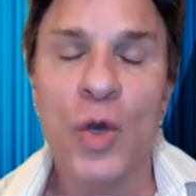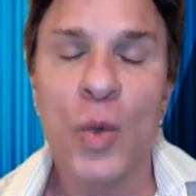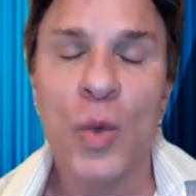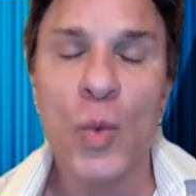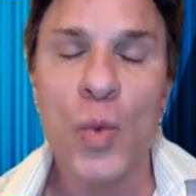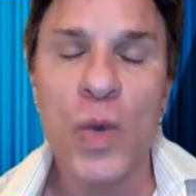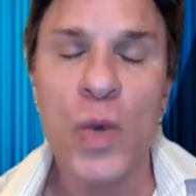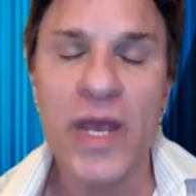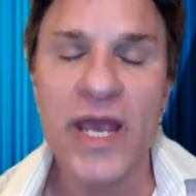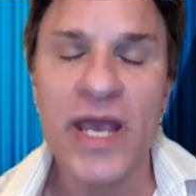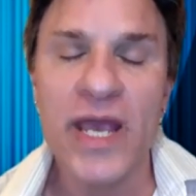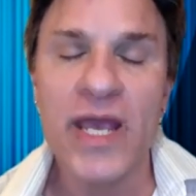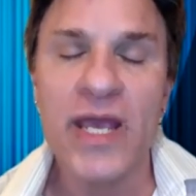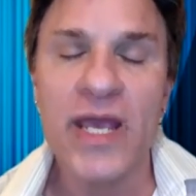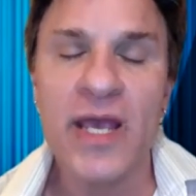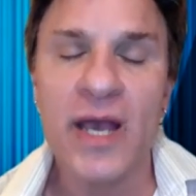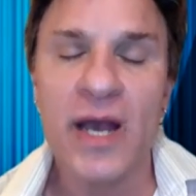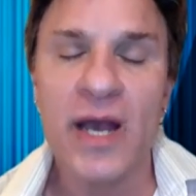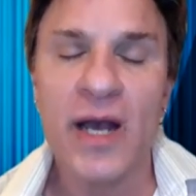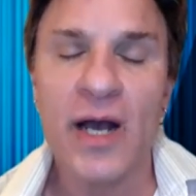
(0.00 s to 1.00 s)

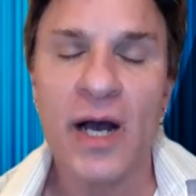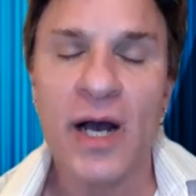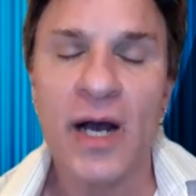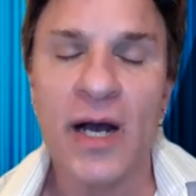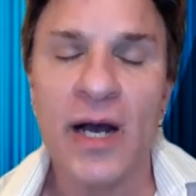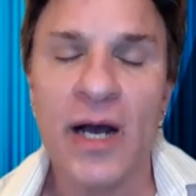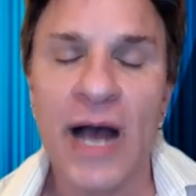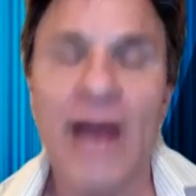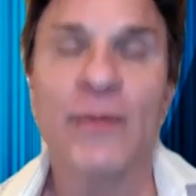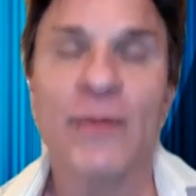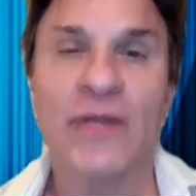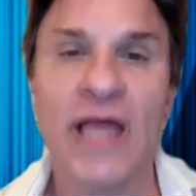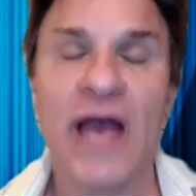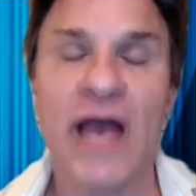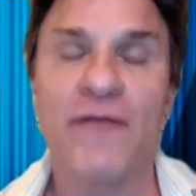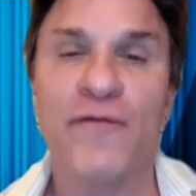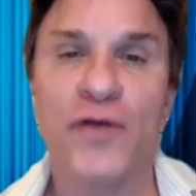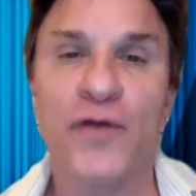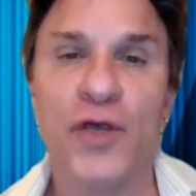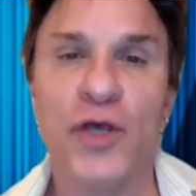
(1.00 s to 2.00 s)
we uh, i would
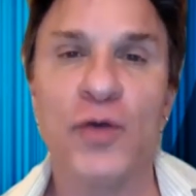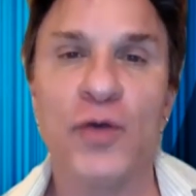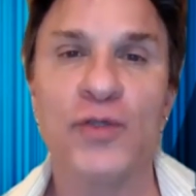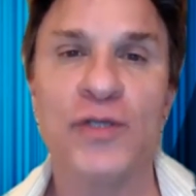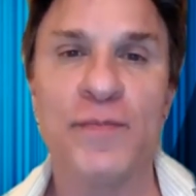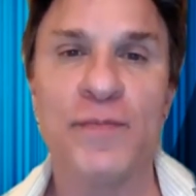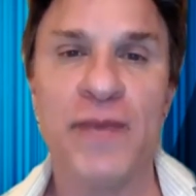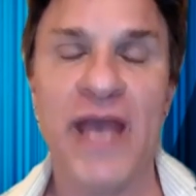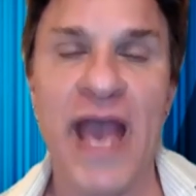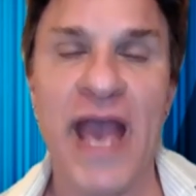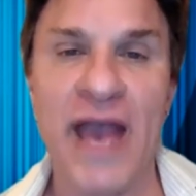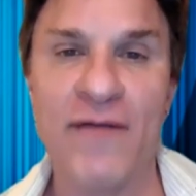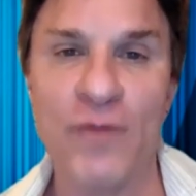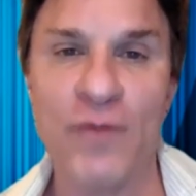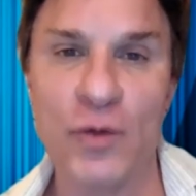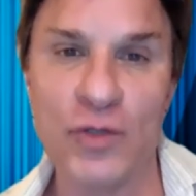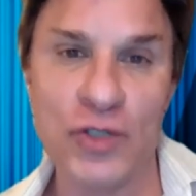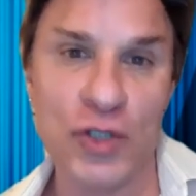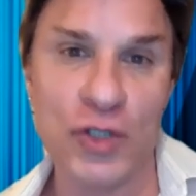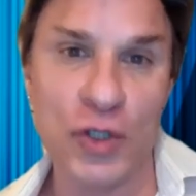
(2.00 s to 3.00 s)
like for you to be
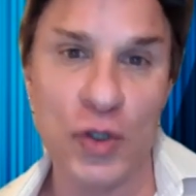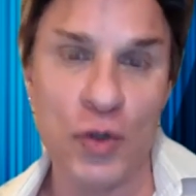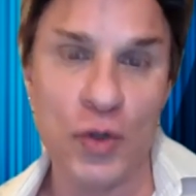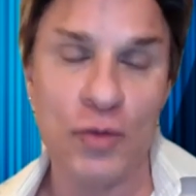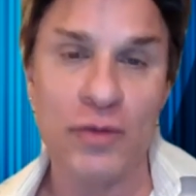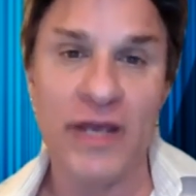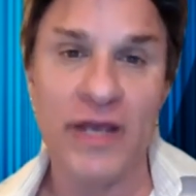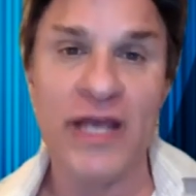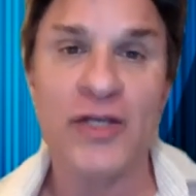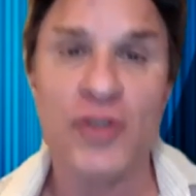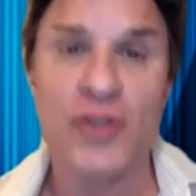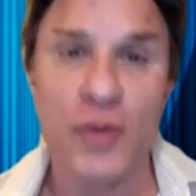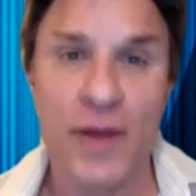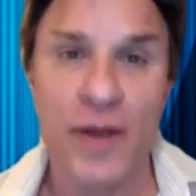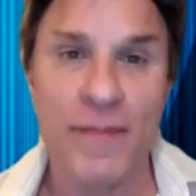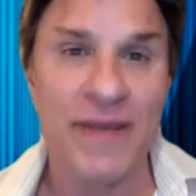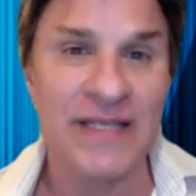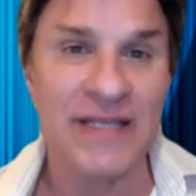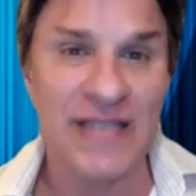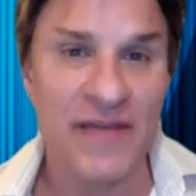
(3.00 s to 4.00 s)
able to enter it
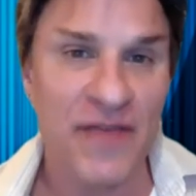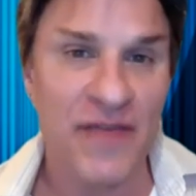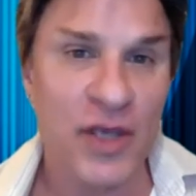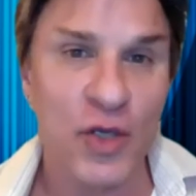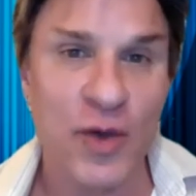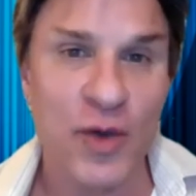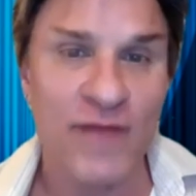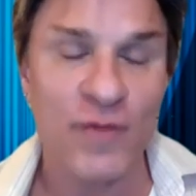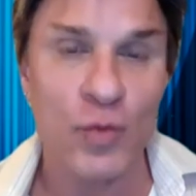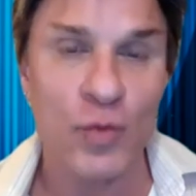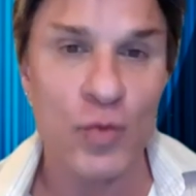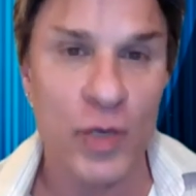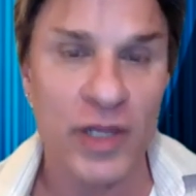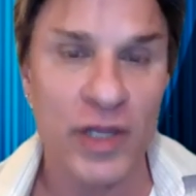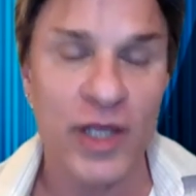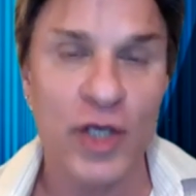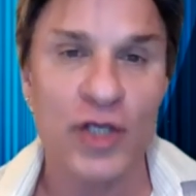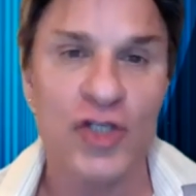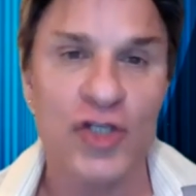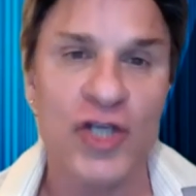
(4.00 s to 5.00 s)
because i think you have a
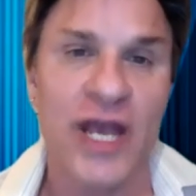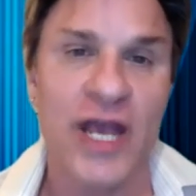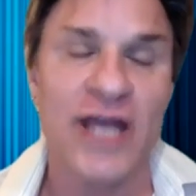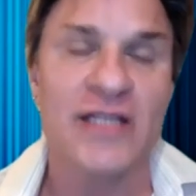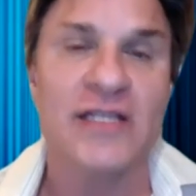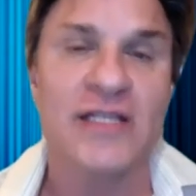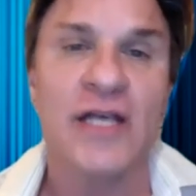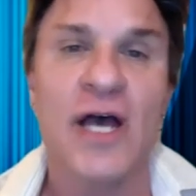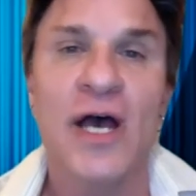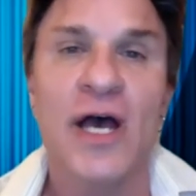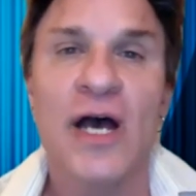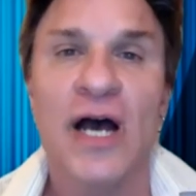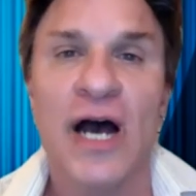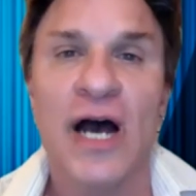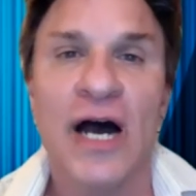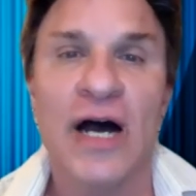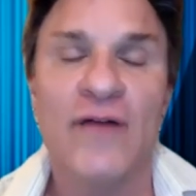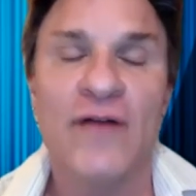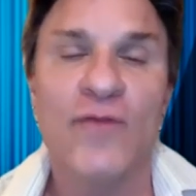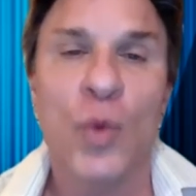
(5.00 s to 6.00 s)
really good chance
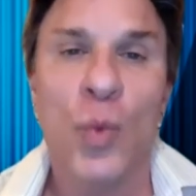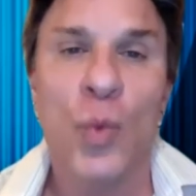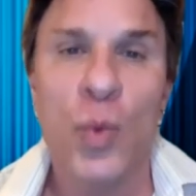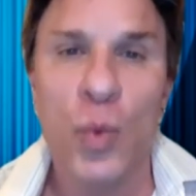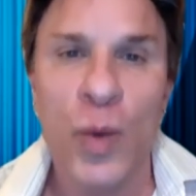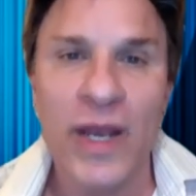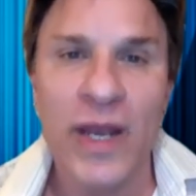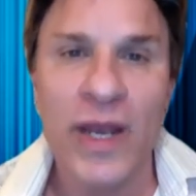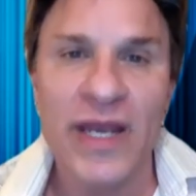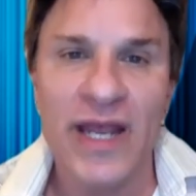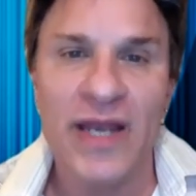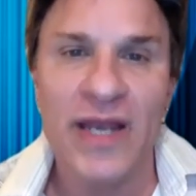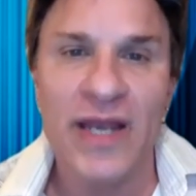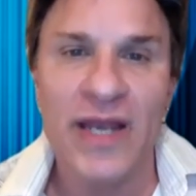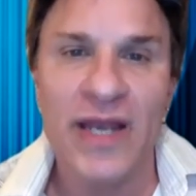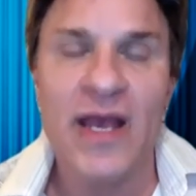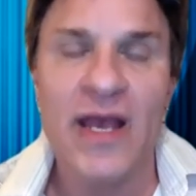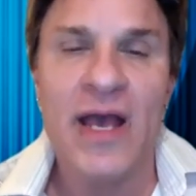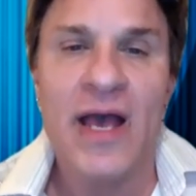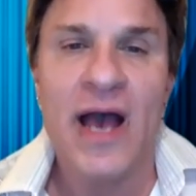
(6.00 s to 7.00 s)
of winning
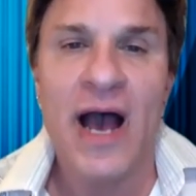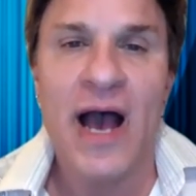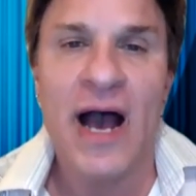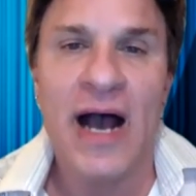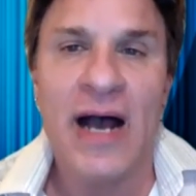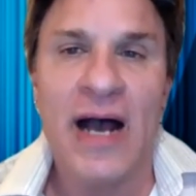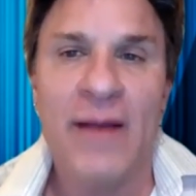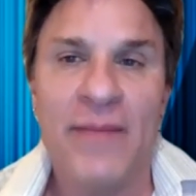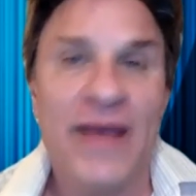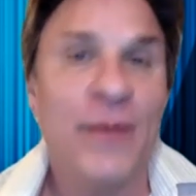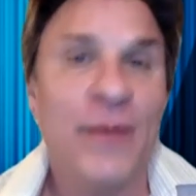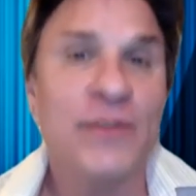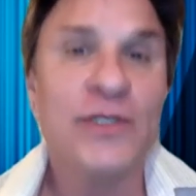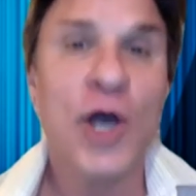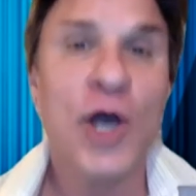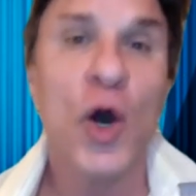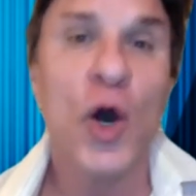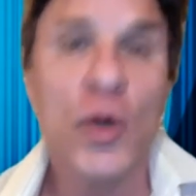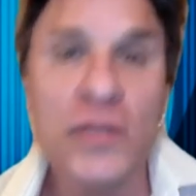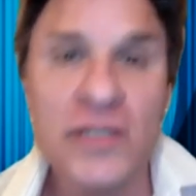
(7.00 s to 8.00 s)
um, it was
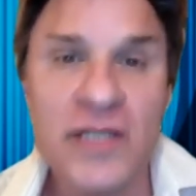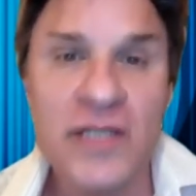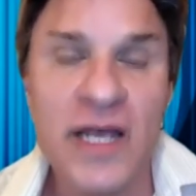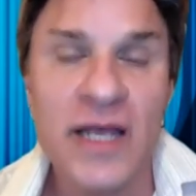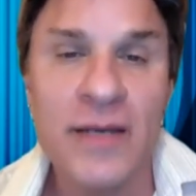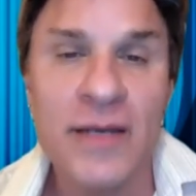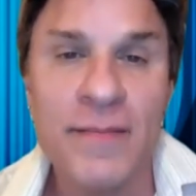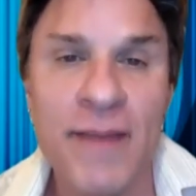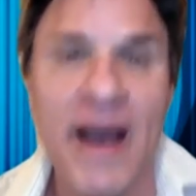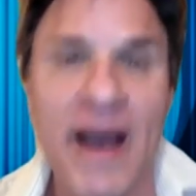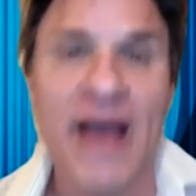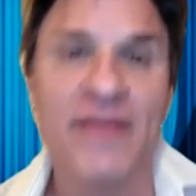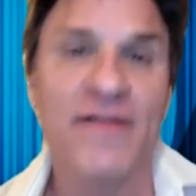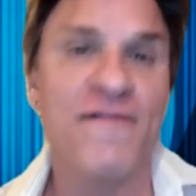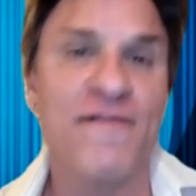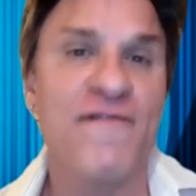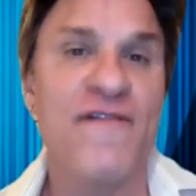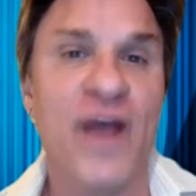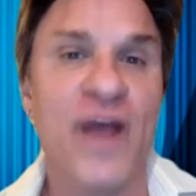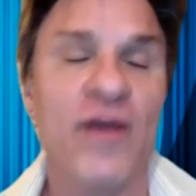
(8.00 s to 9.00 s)
hosted by the
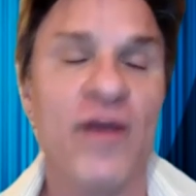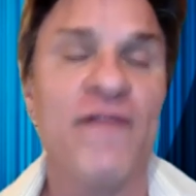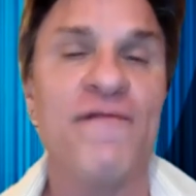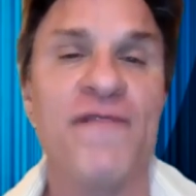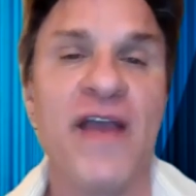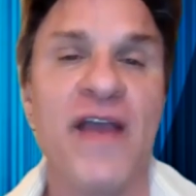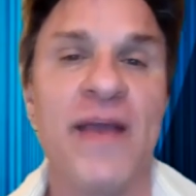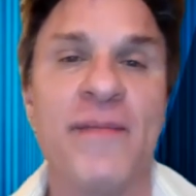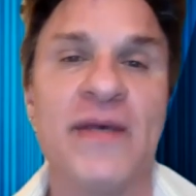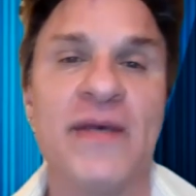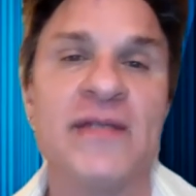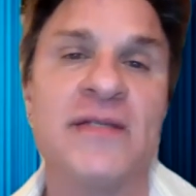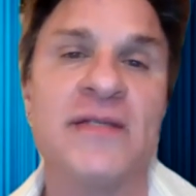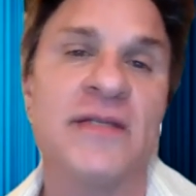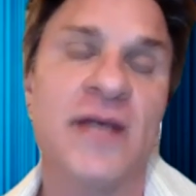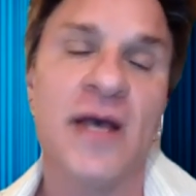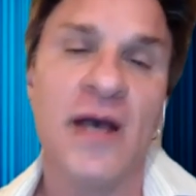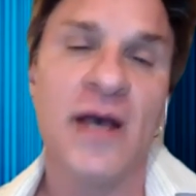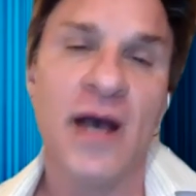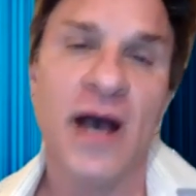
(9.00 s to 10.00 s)
very
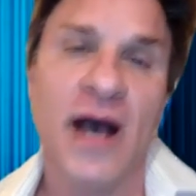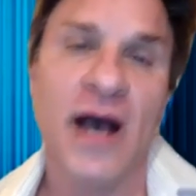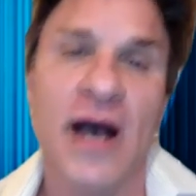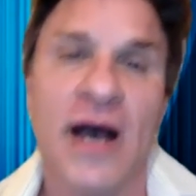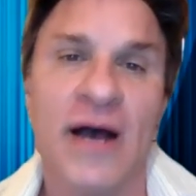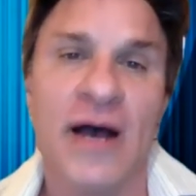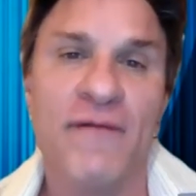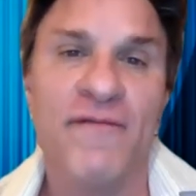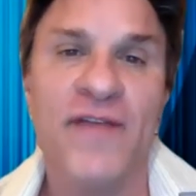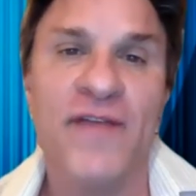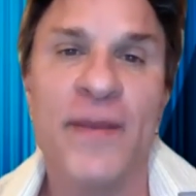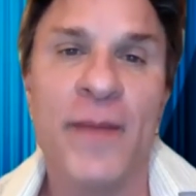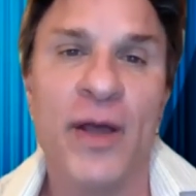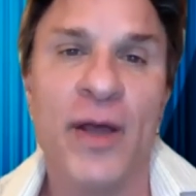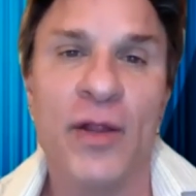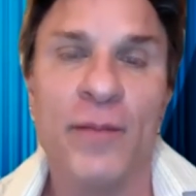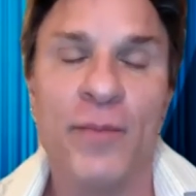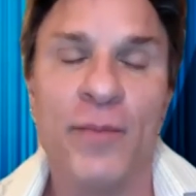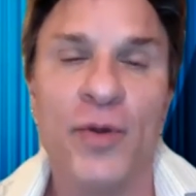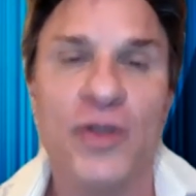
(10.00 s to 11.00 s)
famous uh,
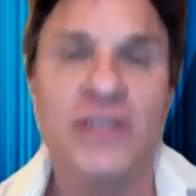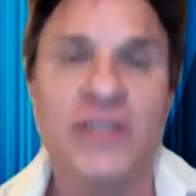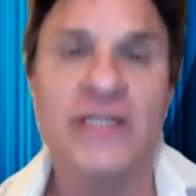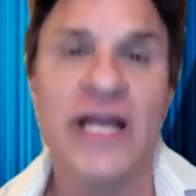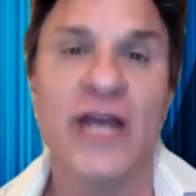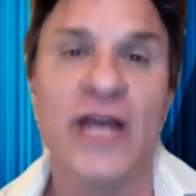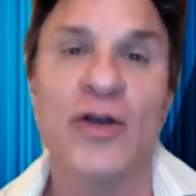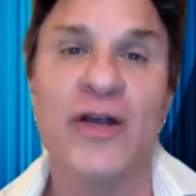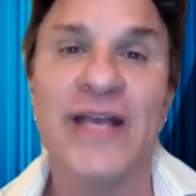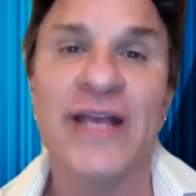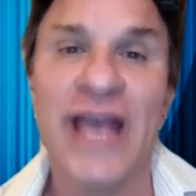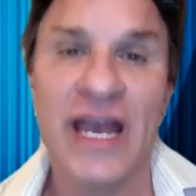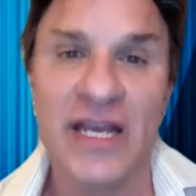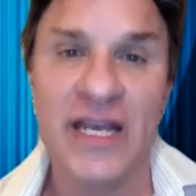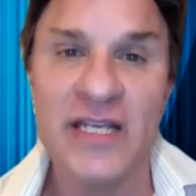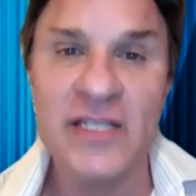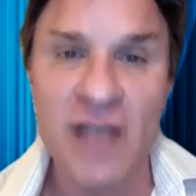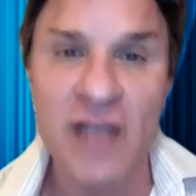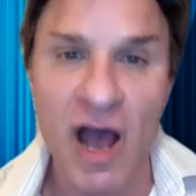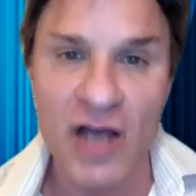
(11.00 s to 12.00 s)
female impersonator kenny
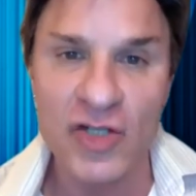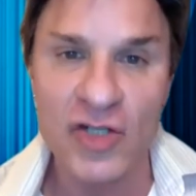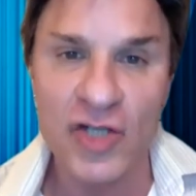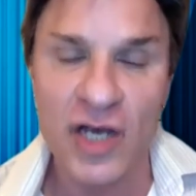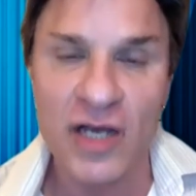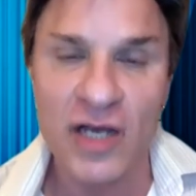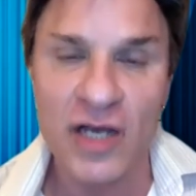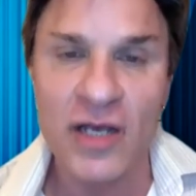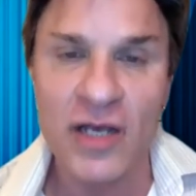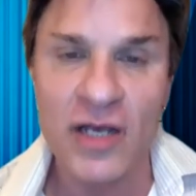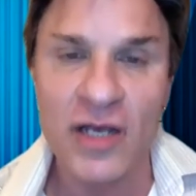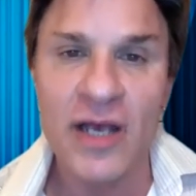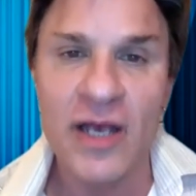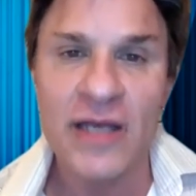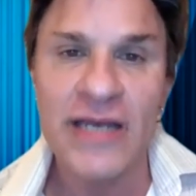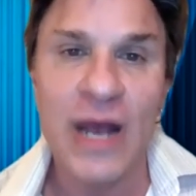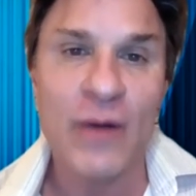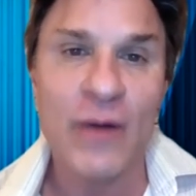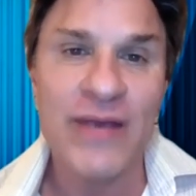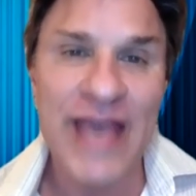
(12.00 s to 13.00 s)
sasha
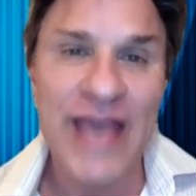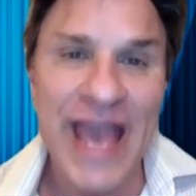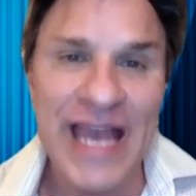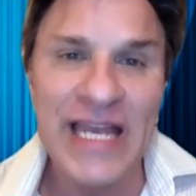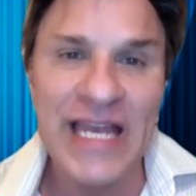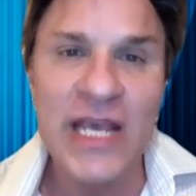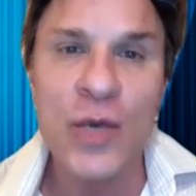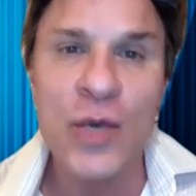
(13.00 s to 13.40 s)
now kenny